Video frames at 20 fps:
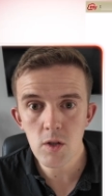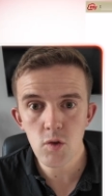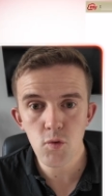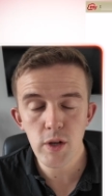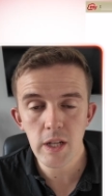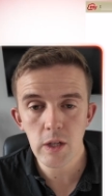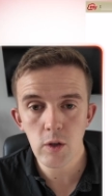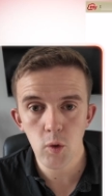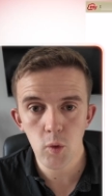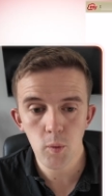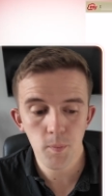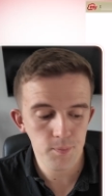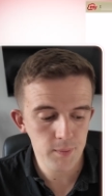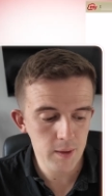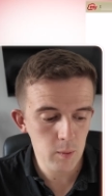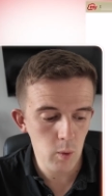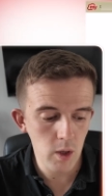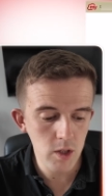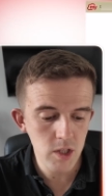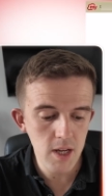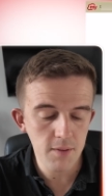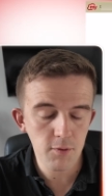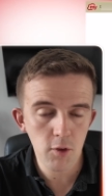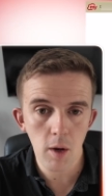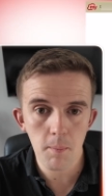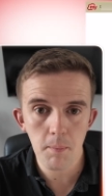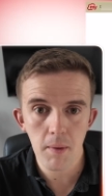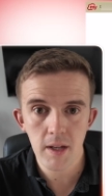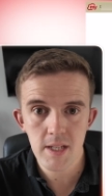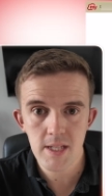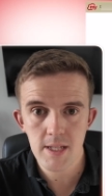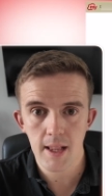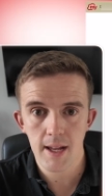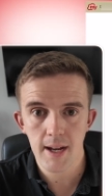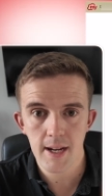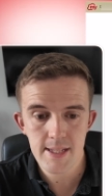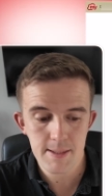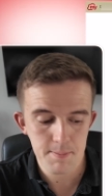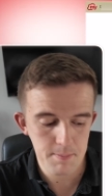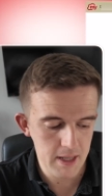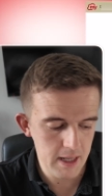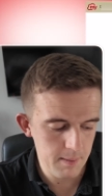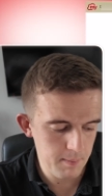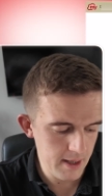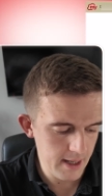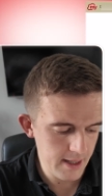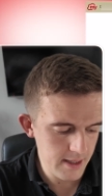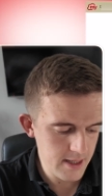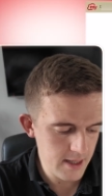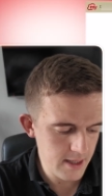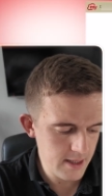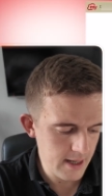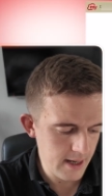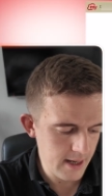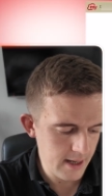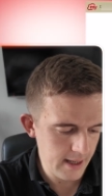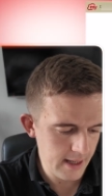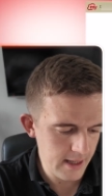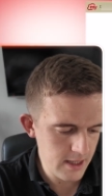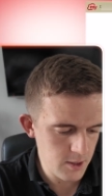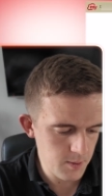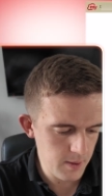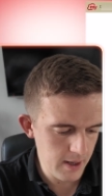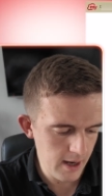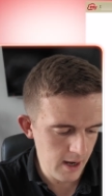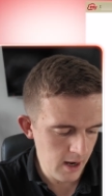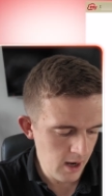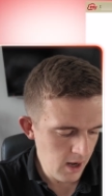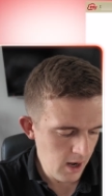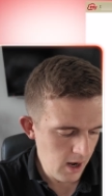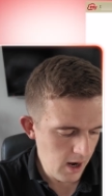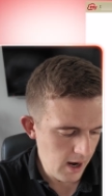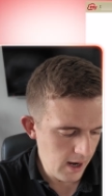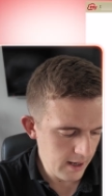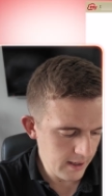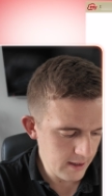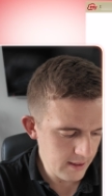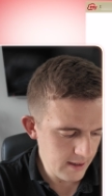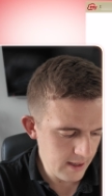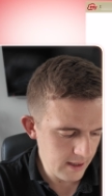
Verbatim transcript: that's really cool, once I've got my slides manipulated and into it, I can